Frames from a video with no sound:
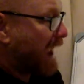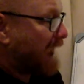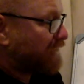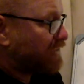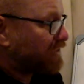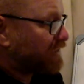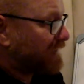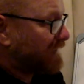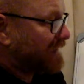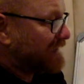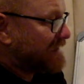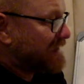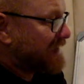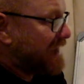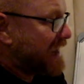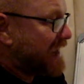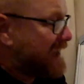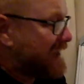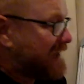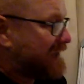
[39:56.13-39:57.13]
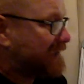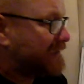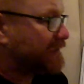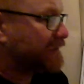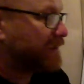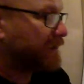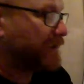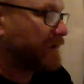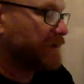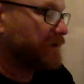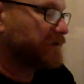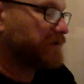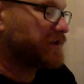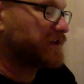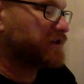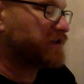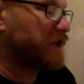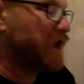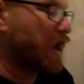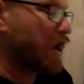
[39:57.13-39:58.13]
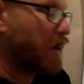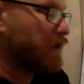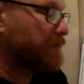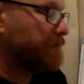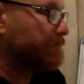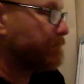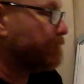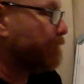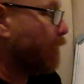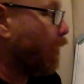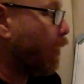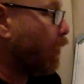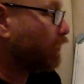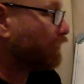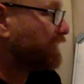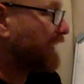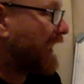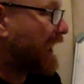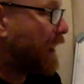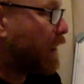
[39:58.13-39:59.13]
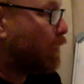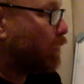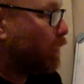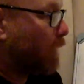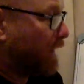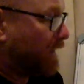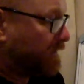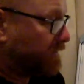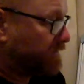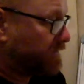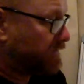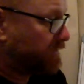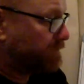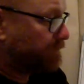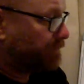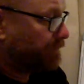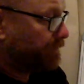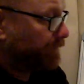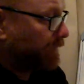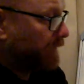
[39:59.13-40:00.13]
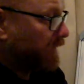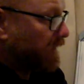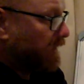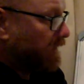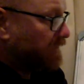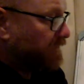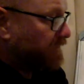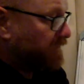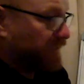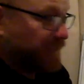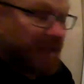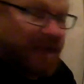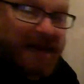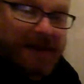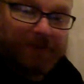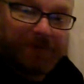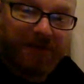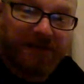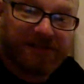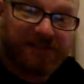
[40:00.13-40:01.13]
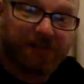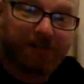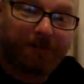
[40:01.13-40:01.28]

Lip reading: actually need to turn more downwind to keep this